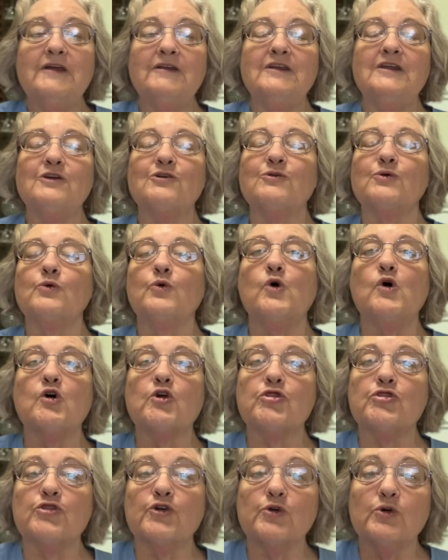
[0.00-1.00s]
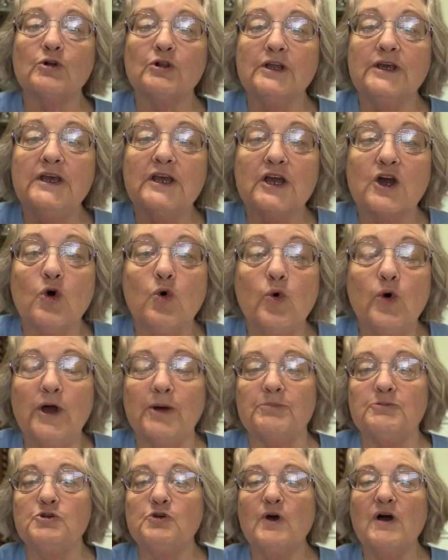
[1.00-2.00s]
You are thoroughly
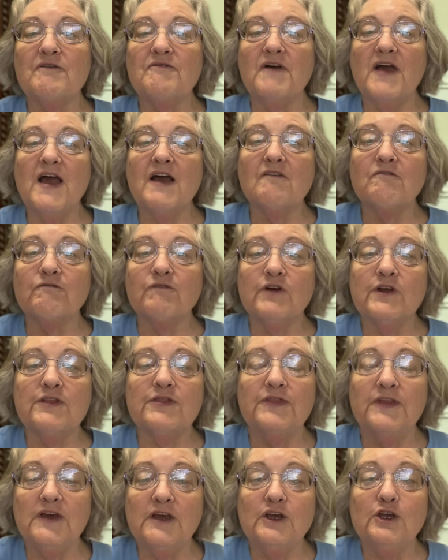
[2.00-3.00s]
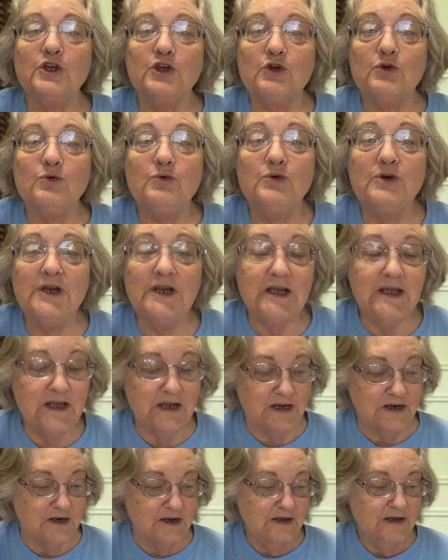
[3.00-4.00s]
equipped. You have everything you
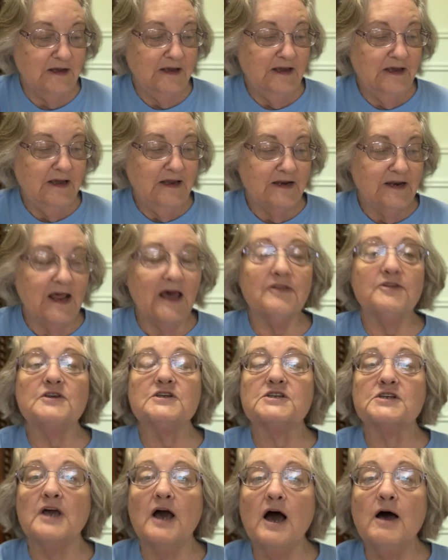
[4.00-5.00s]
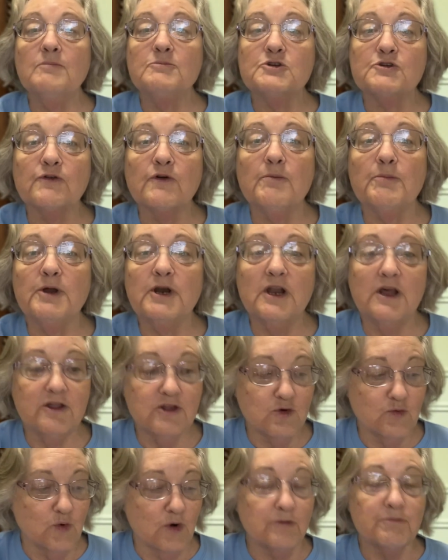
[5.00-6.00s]
need. Now, this comes from
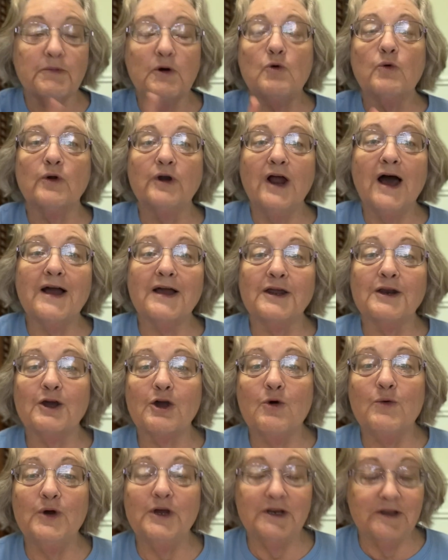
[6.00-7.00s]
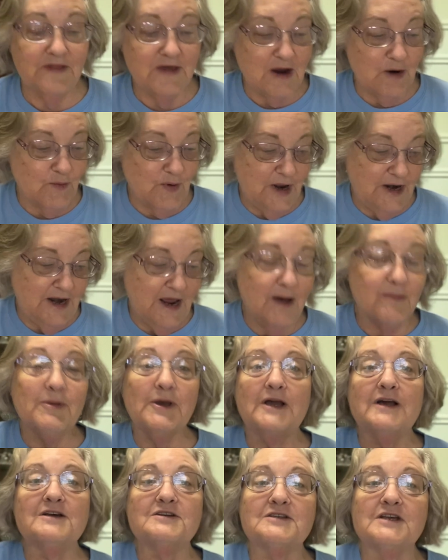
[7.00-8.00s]
another word, but we're not going to go into that right now
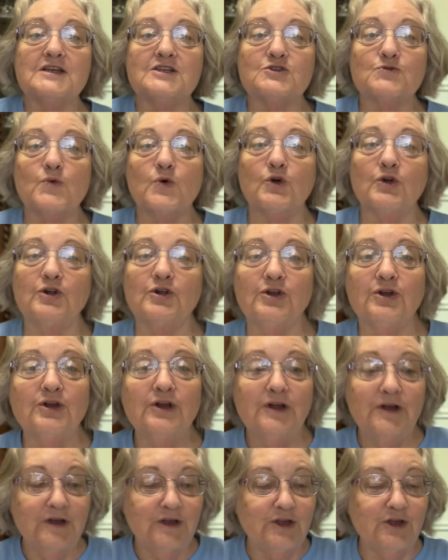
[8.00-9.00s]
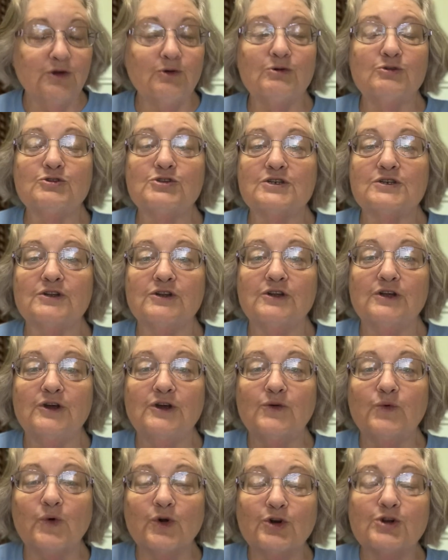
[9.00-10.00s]
because that's word is
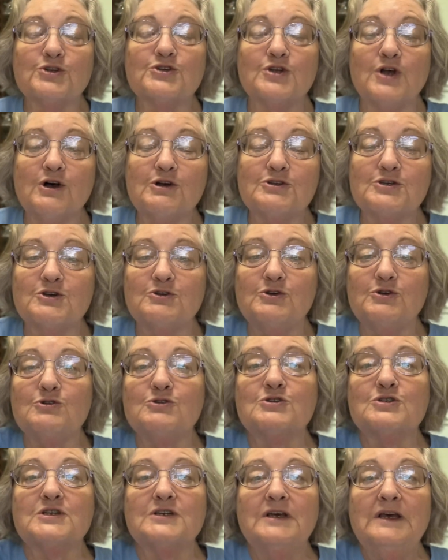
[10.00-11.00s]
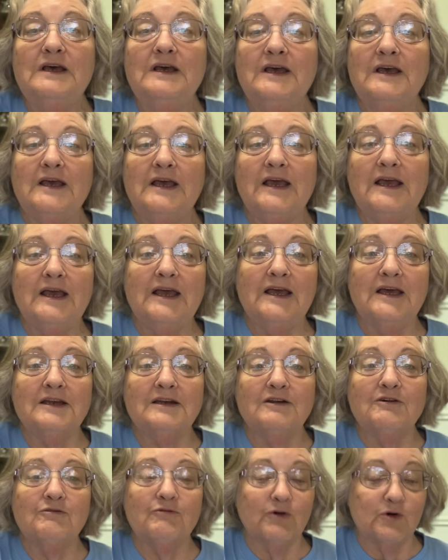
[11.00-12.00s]
also used
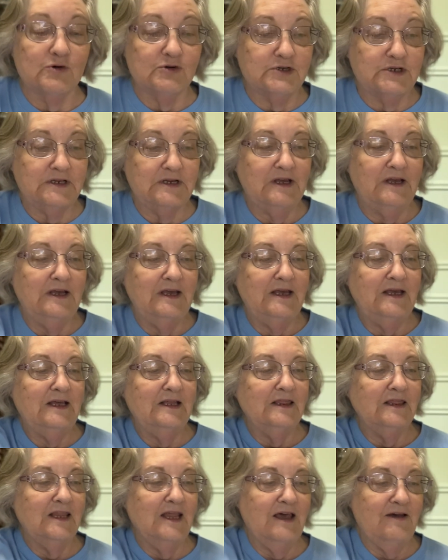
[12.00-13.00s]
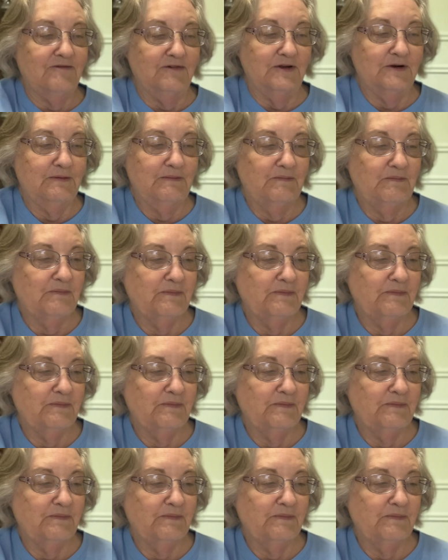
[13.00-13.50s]
in verse 11.